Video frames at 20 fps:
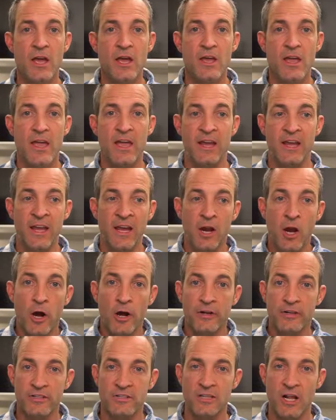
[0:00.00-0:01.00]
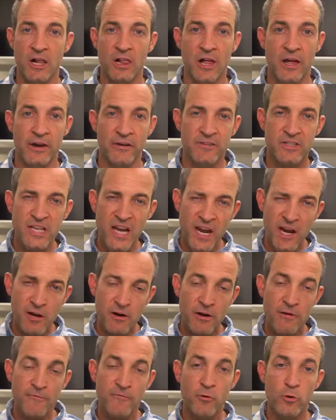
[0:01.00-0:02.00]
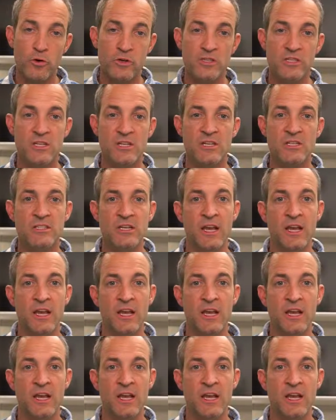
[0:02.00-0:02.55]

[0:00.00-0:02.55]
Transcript: It can cause a lot of tearing forces.